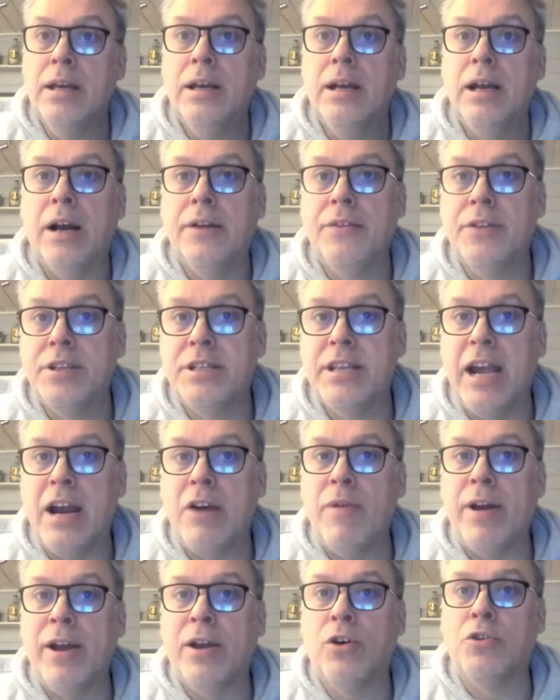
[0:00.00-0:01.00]
And the set of
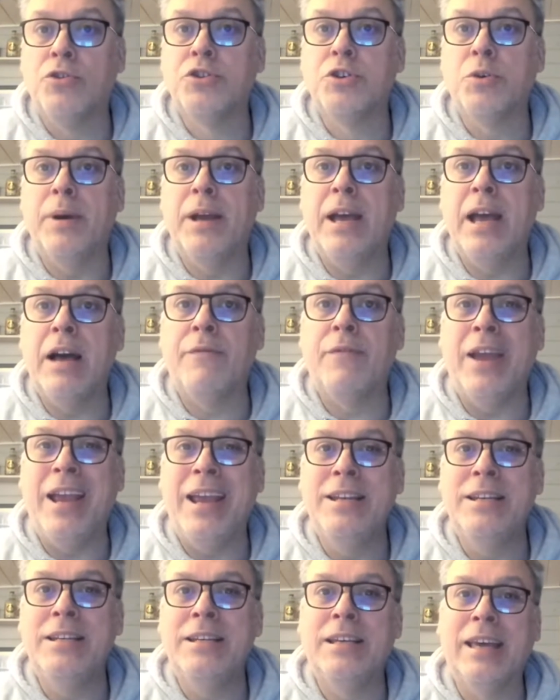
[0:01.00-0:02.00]
records that we have
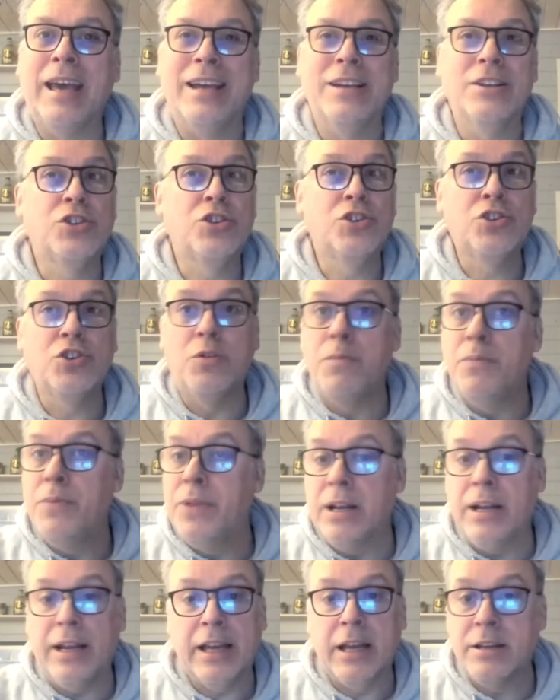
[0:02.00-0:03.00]
indicates something
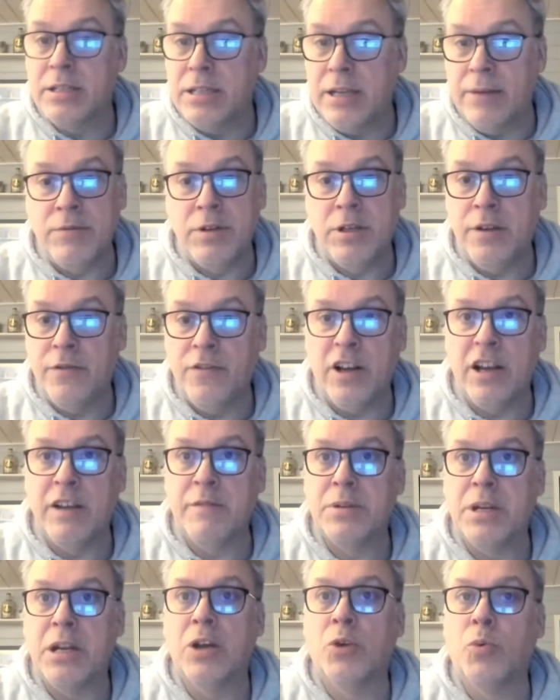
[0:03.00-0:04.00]
like a
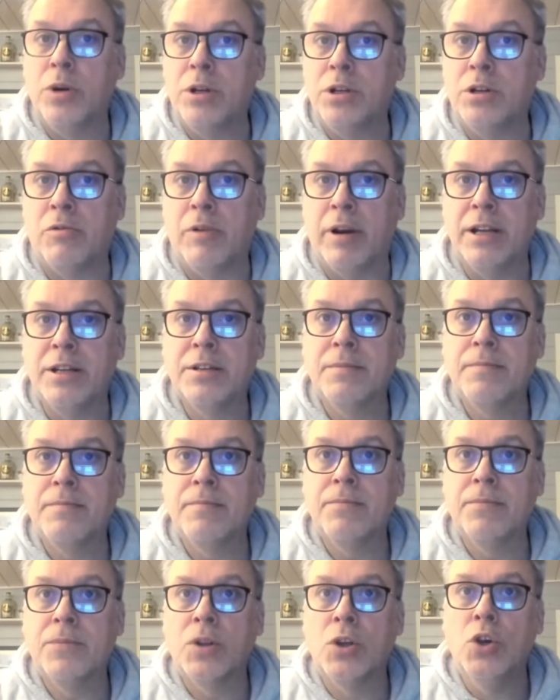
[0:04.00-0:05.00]
75% acquittal rate.
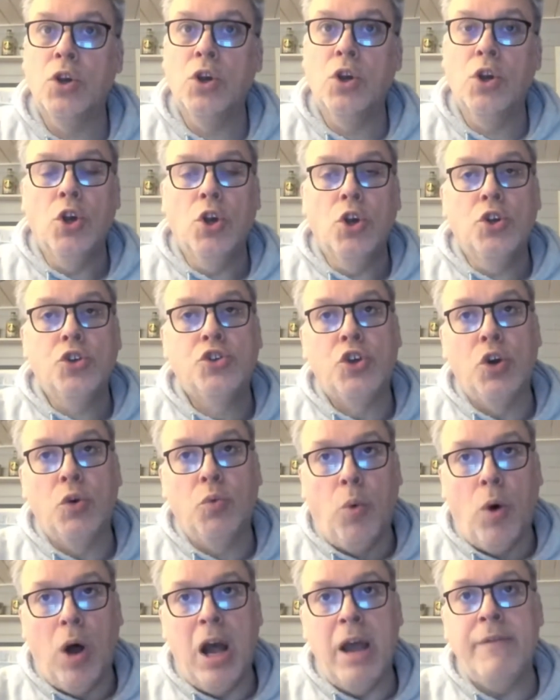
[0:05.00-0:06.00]
So
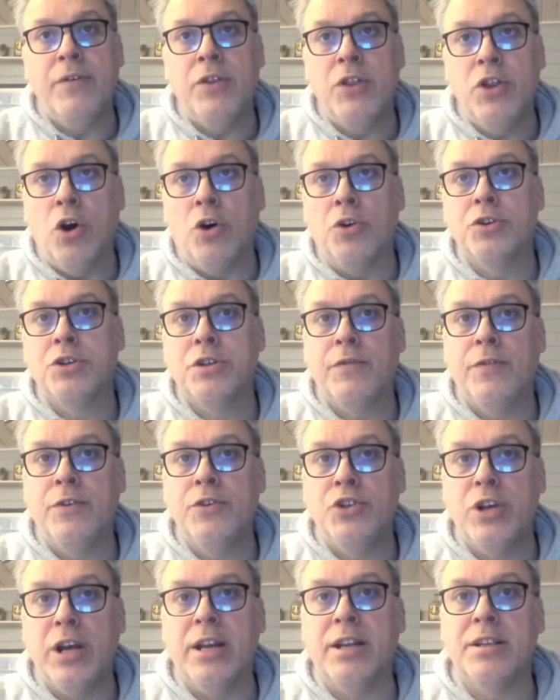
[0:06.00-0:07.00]
whatever the odds for
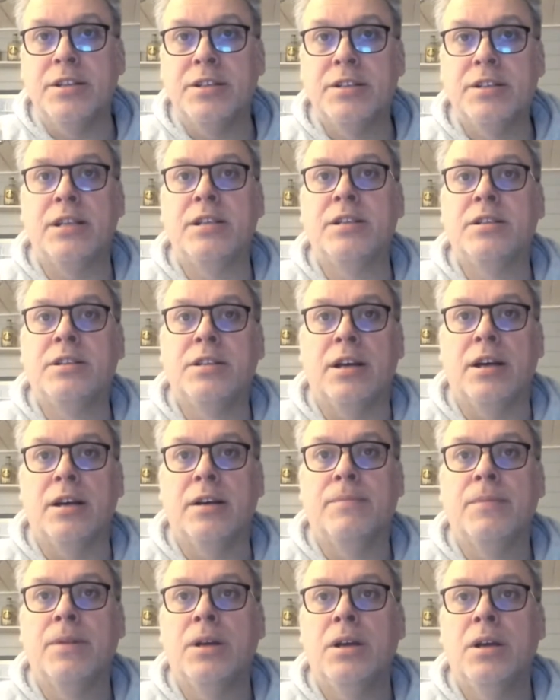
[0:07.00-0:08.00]
Janet's sister,
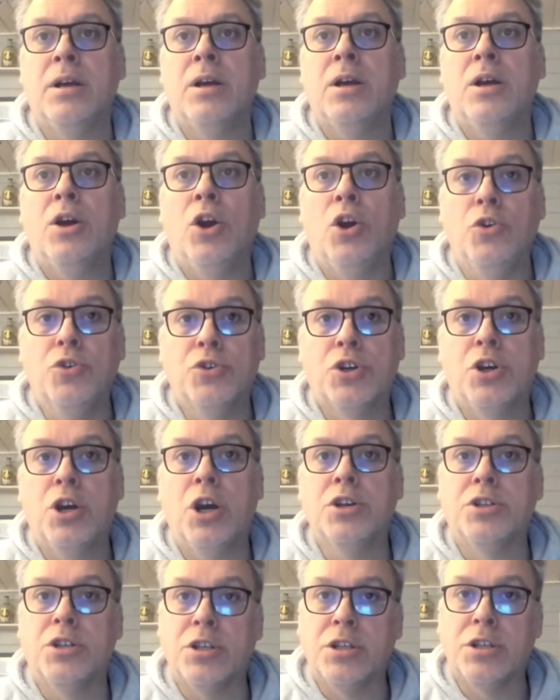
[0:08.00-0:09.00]
whose
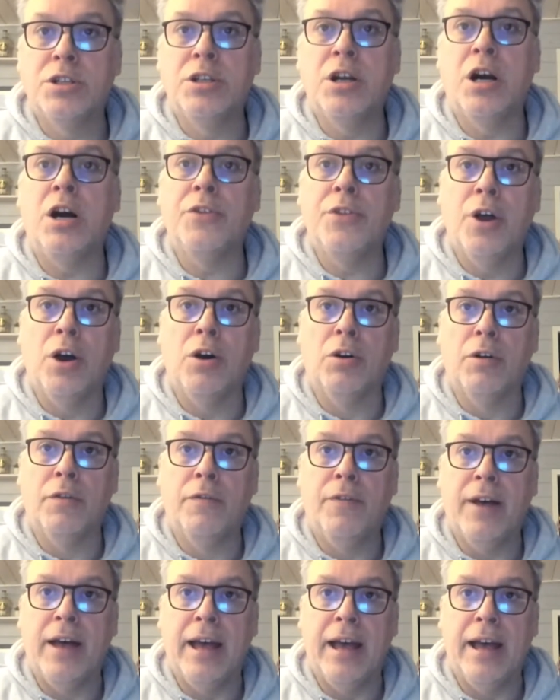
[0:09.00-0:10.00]
curses start the whole
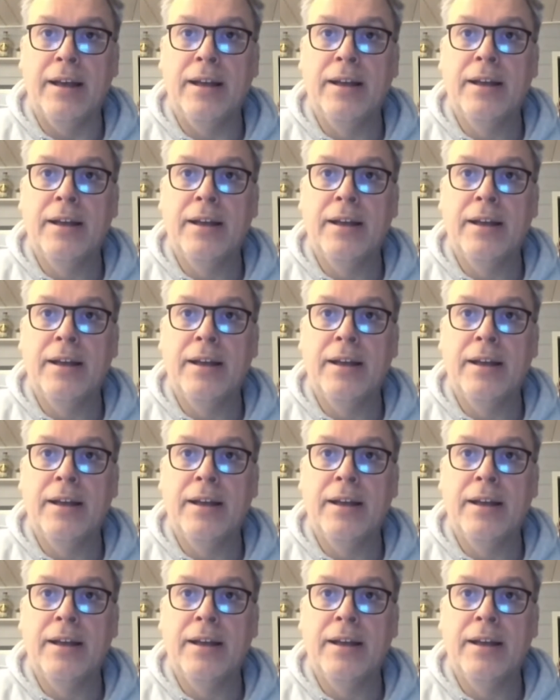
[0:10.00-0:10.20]
affair,